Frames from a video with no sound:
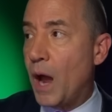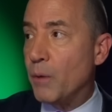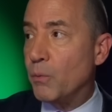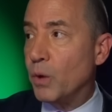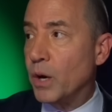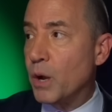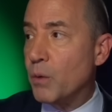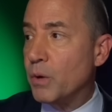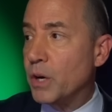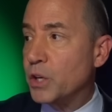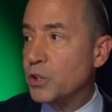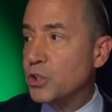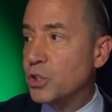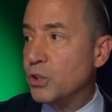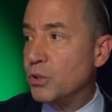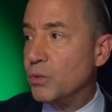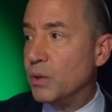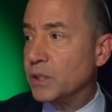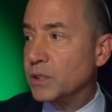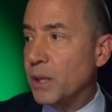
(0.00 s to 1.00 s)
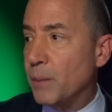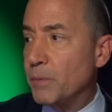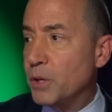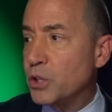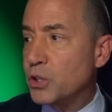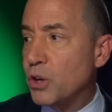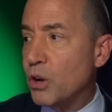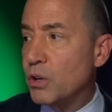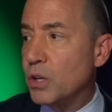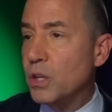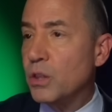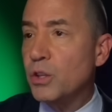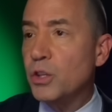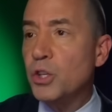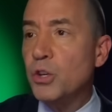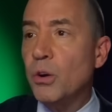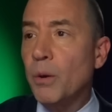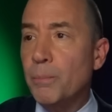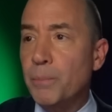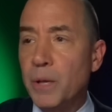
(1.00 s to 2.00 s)
What I want to do is I'm going to show you the
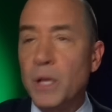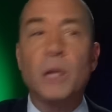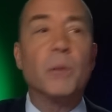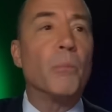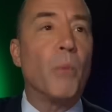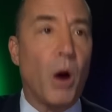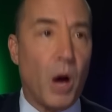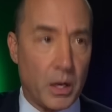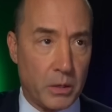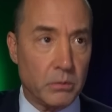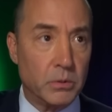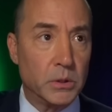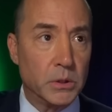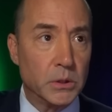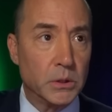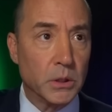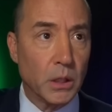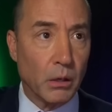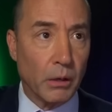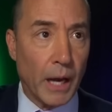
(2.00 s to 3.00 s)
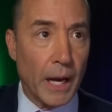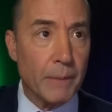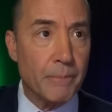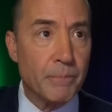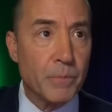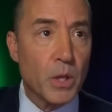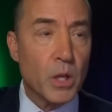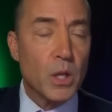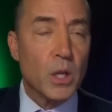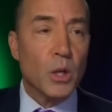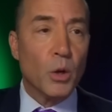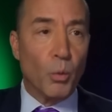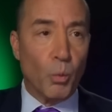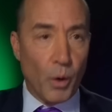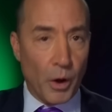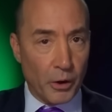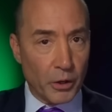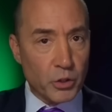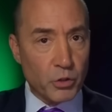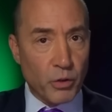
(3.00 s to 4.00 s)
European model all right,
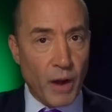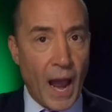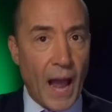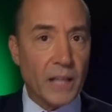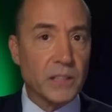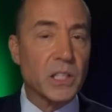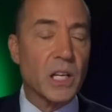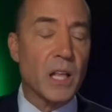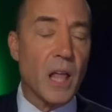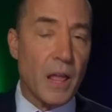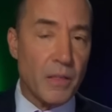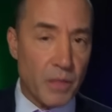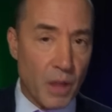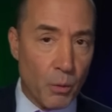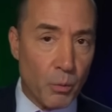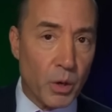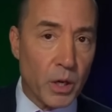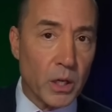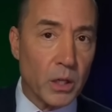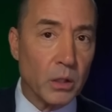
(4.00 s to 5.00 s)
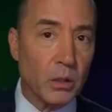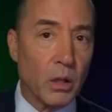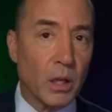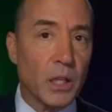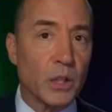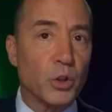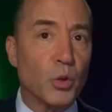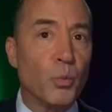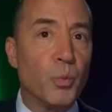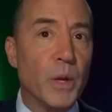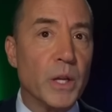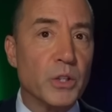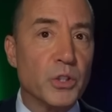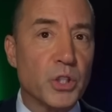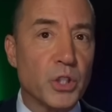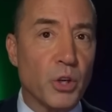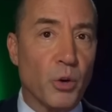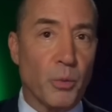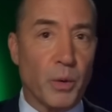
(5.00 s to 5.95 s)
where it tracks it, and then we're going to look at the wind shear.